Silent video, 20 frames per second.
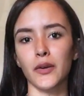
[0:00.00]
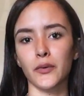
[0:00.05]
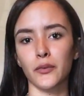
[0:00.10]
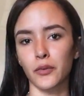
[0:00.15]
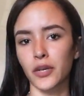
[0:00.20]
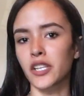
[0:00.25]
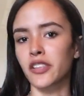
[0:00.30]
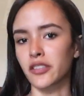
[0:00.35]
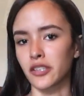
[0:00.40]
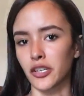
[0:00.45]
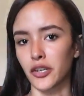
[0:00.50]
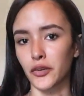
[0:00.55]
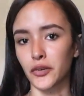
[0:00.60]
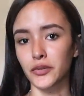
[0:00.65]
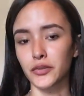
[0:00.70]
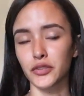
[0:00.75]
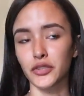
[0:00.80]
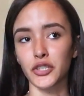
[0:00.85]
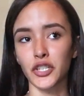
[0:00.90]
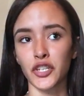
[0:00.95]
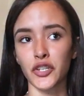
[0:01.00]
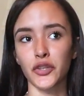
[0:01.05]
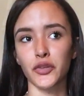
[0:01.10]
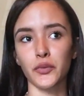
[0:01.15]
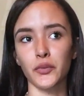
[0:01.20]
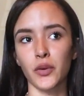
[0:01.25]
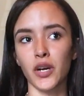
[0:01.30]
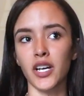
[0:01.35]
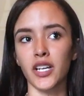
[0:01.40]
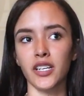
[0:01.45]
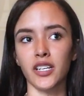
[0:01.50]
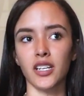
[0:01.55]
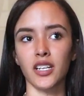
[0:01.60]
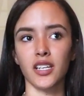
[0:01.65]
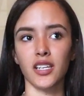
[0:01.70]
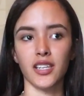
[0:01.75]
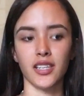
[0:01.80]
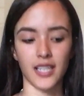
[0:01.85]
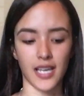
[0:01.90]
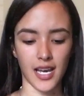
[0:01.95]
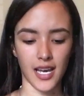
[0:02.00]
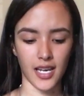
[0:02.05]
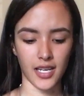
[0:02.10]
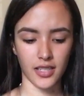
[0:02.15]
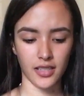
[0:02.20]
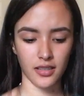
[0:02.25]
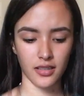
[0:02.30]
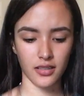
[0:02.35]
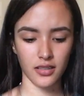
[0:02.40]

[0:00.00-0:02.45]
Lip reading: with you. You're the one that